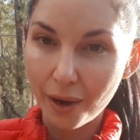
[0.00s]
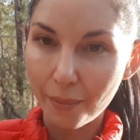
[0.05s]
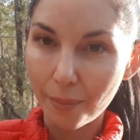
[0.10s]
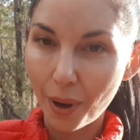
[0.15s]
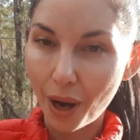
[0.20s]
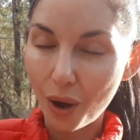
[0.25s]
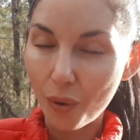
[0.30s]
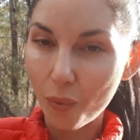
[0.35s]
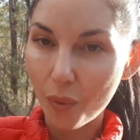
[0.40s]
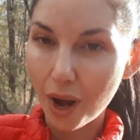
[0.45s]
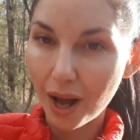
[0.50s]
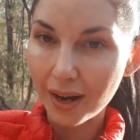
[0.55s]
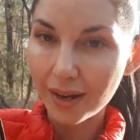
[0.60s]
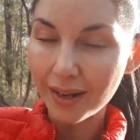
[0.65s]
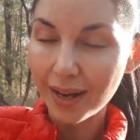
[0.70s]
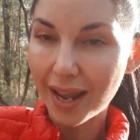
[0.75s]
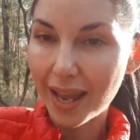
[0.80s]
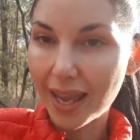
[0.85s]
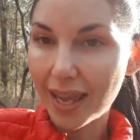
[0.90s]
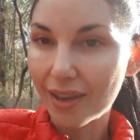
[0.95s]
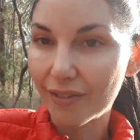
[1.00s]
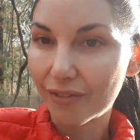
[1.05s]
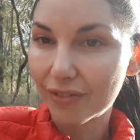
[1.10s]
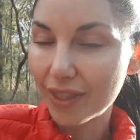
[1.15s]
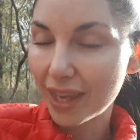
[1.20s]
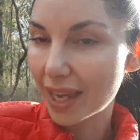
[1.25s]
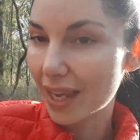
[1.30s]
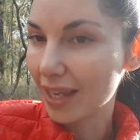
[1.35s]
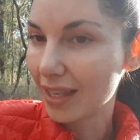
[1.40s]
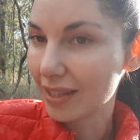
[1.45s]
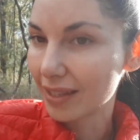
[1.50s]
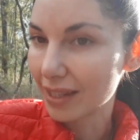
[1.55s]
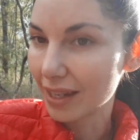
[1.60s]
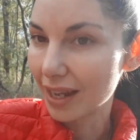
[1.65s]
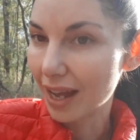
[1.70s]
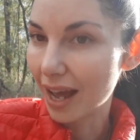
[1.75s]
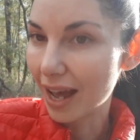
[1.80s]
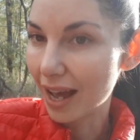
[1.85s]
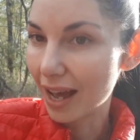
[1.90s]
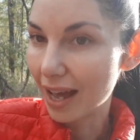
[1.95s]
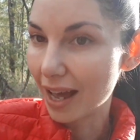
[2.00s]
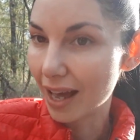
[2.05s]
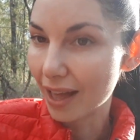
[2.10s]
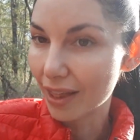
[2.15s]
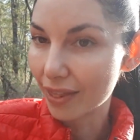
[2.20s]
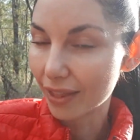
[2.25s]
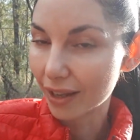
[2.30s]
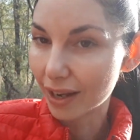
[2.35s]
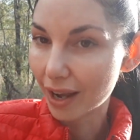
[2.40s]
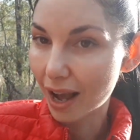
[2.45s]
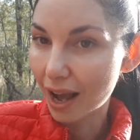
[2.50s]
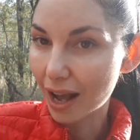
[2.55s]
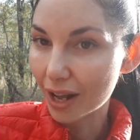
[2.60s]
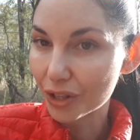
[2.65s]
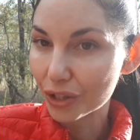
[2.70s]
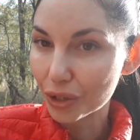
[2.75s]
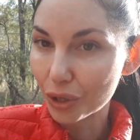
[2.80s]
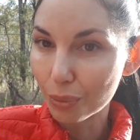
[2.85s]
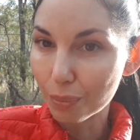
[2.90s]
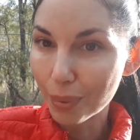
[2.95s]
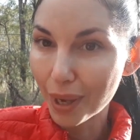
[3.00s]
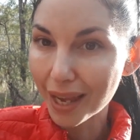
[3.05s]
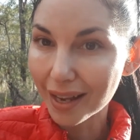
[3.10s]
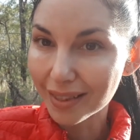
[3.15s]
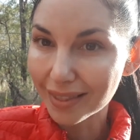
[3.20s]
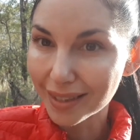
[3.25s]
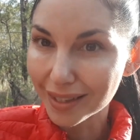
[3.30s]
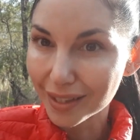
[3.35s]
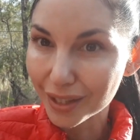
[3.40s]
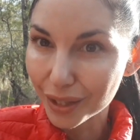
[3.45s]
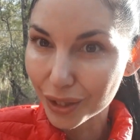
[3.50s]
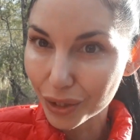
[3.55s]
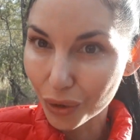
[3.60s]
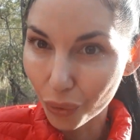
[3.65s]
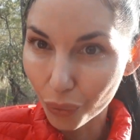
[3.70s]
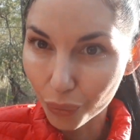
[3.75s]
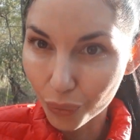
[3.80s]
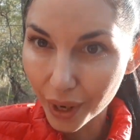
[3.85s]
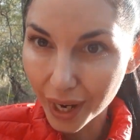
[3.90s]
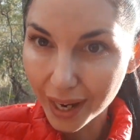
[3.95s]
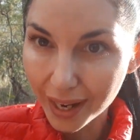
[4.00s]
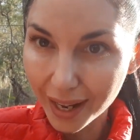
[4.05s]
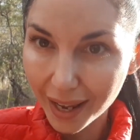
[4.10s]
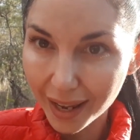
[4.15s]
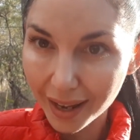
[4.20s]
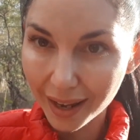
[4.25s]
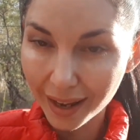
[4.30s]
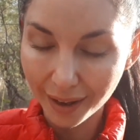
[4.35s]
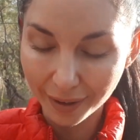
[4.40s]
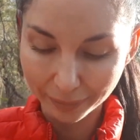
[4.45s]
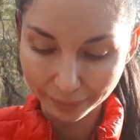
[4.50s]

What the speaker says: pile 1, if these are the cards you picked, this is your reading.